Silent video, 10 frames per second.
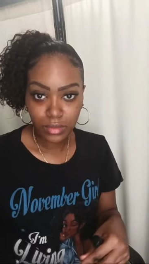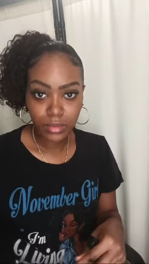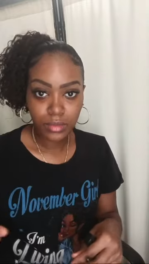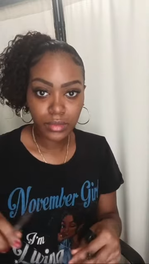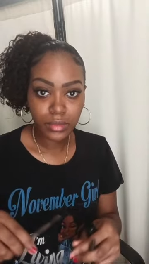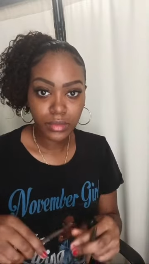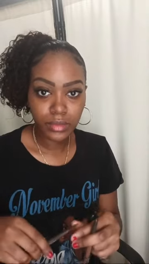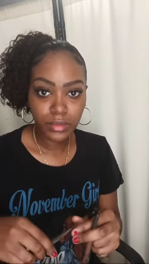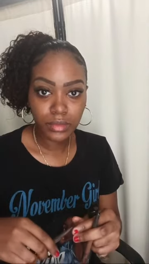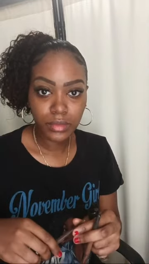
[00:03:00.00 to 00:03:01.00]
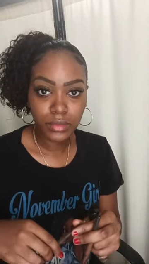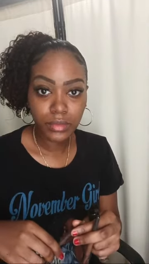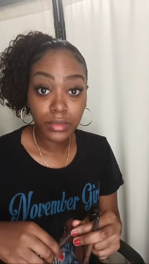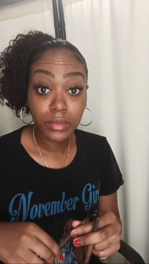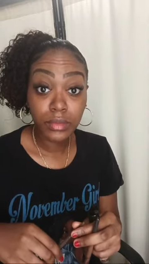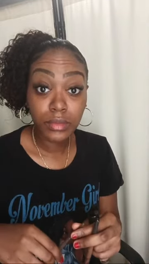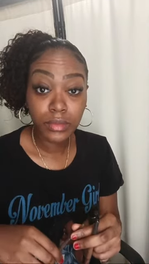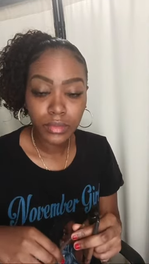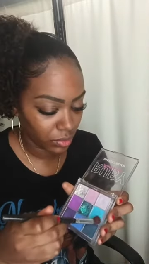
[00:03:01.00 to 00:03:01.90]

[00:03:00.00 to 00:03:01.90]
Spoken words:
(silence)